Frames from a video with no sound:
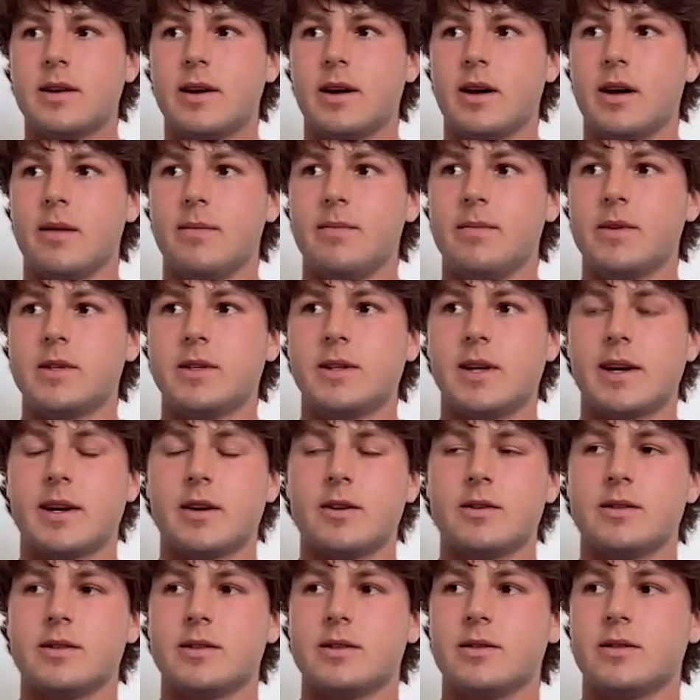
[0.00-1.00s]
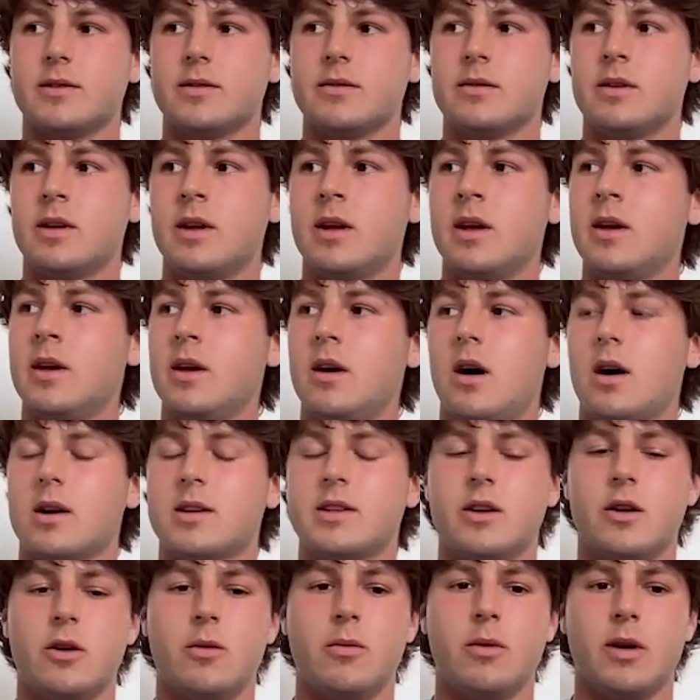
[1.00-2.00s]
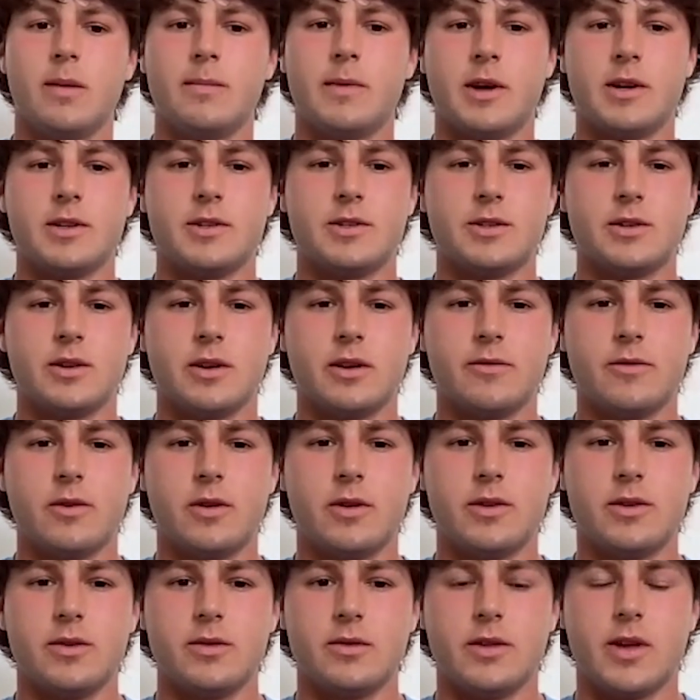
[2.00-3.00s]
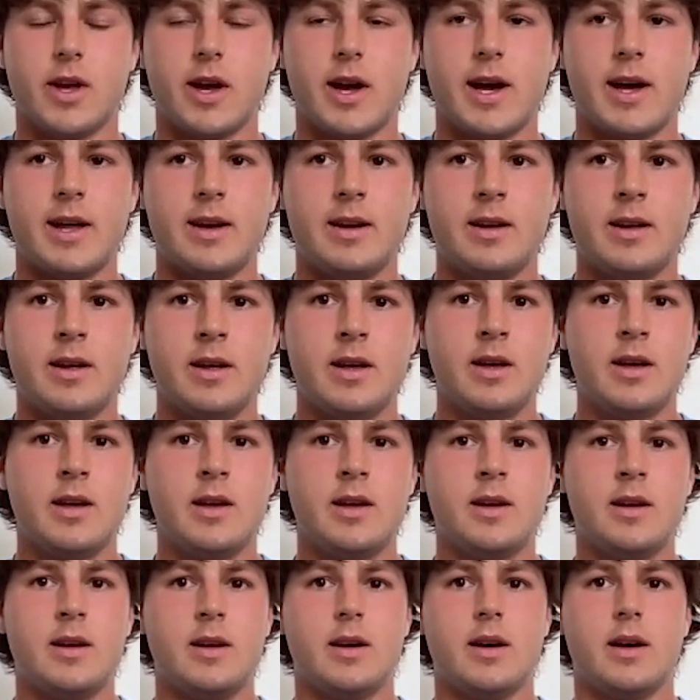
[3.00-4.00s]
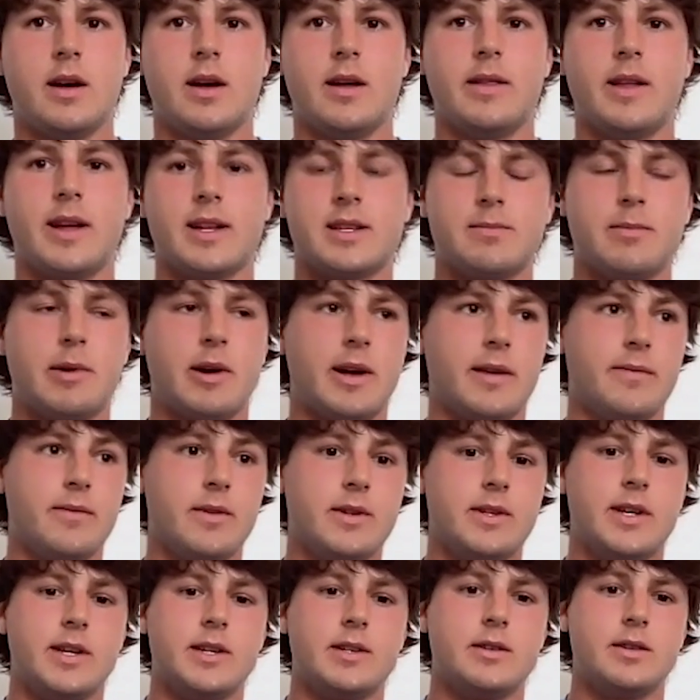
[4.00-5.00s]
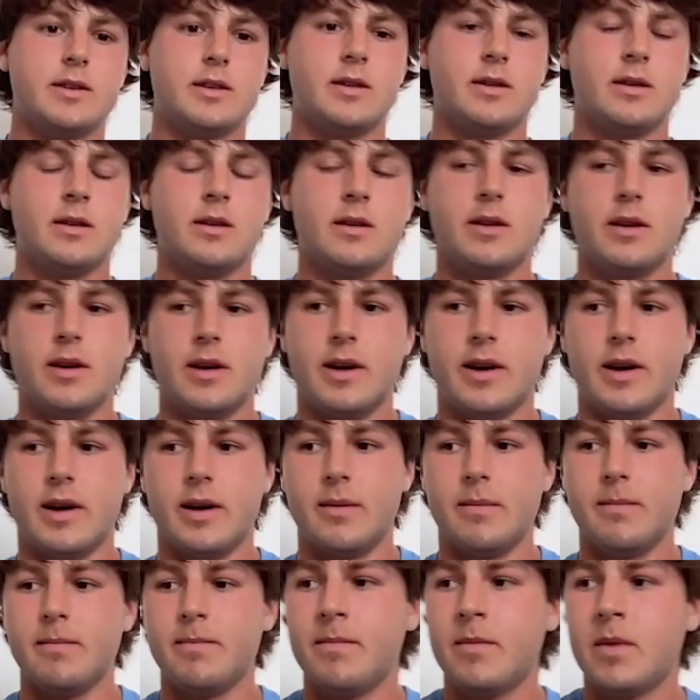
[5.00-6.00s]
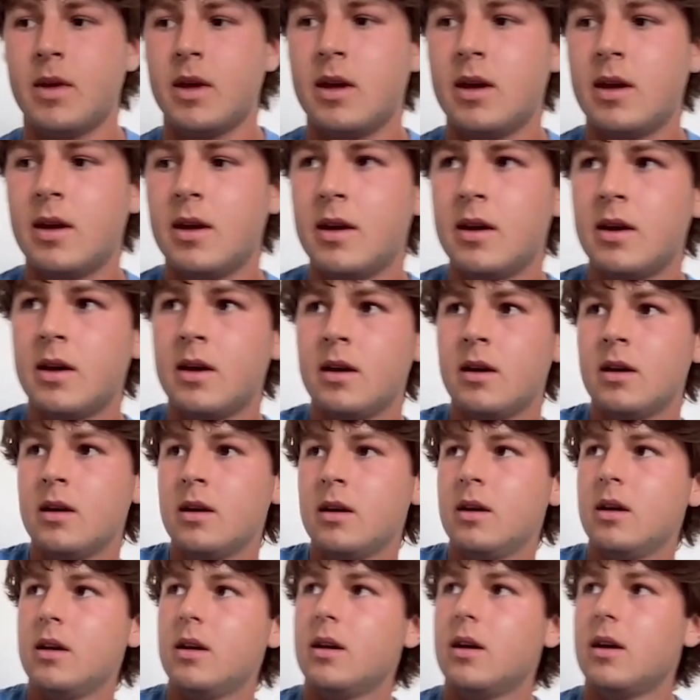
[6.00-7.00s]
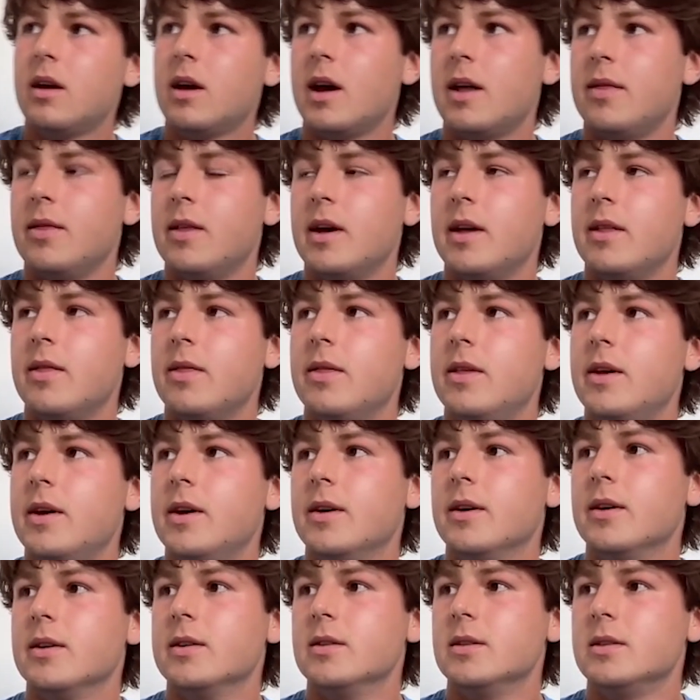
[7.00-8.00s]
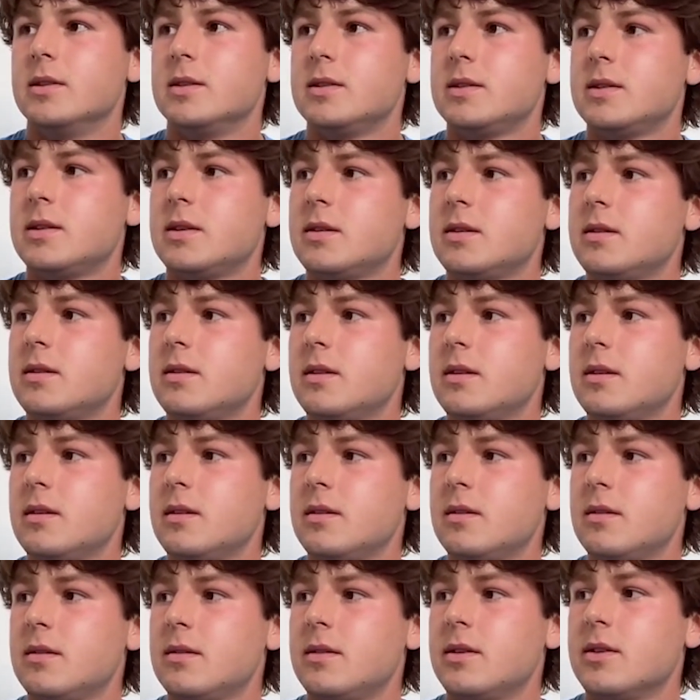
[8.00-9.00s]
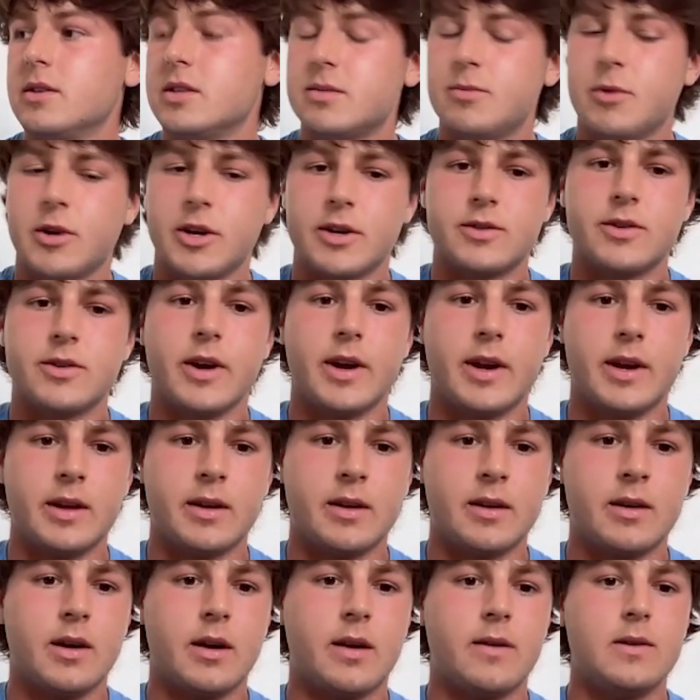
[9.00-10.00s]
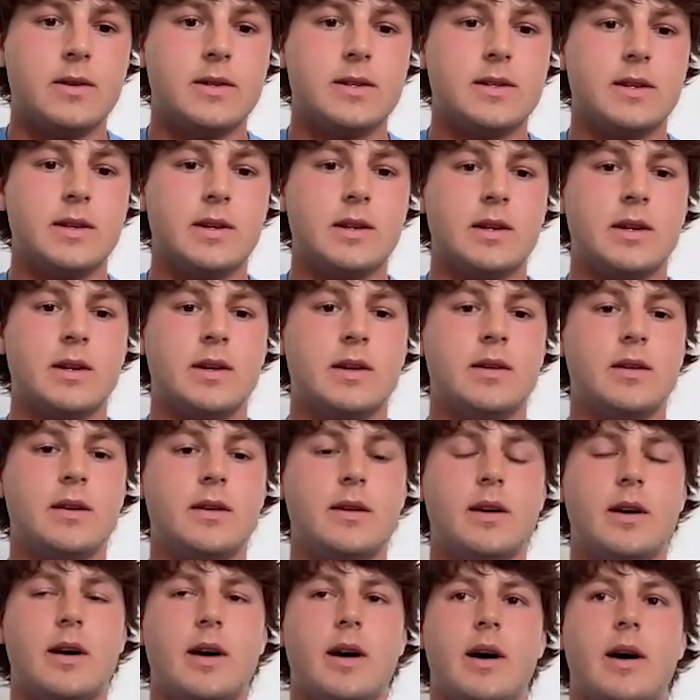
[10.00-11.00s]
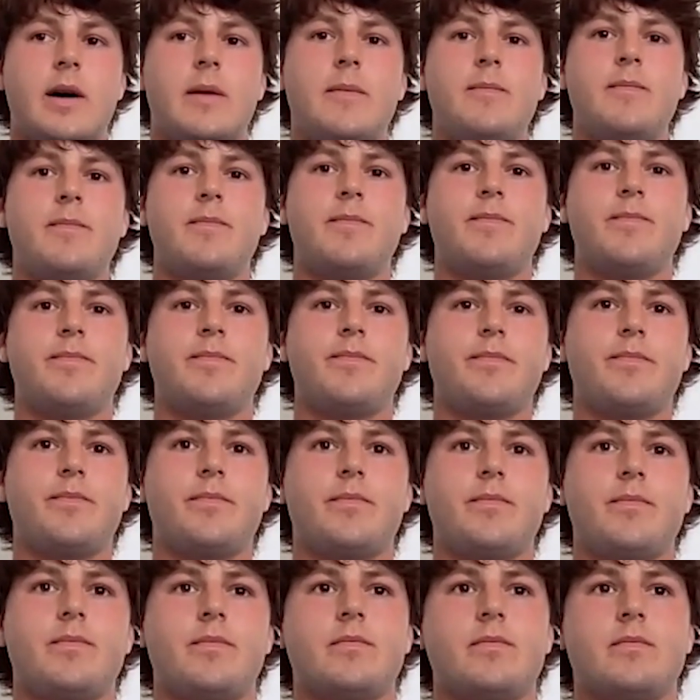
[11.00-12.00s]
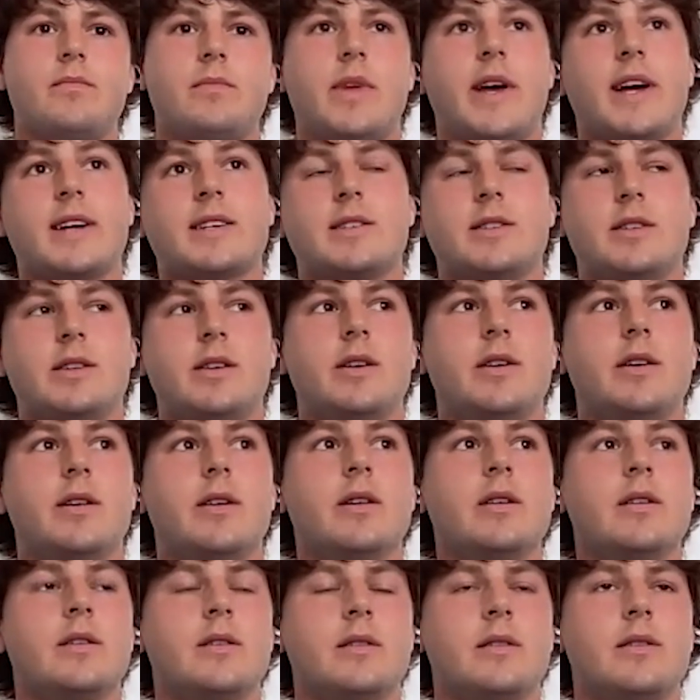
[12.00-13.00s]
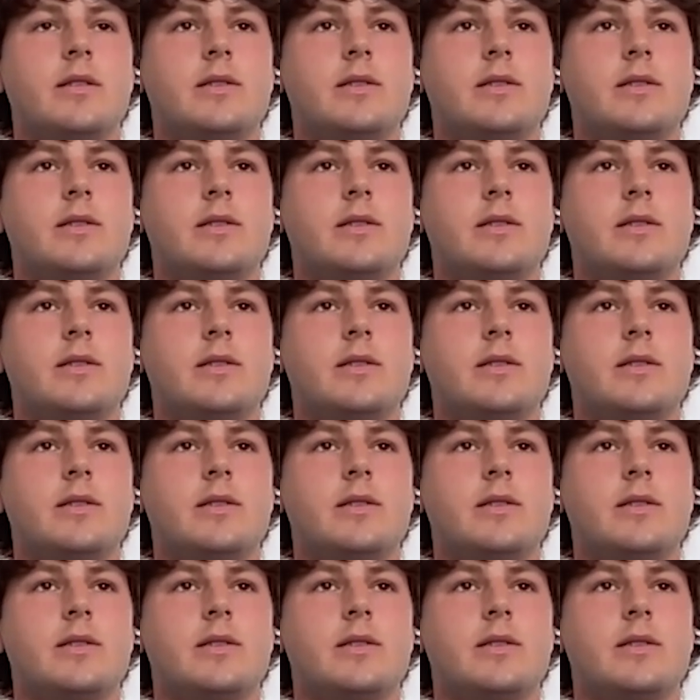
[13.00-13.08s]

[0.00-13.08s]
So that goes until October. I'm not sure if I'll do that. That's by invitation. And then there's spring training, obviously, um, next year.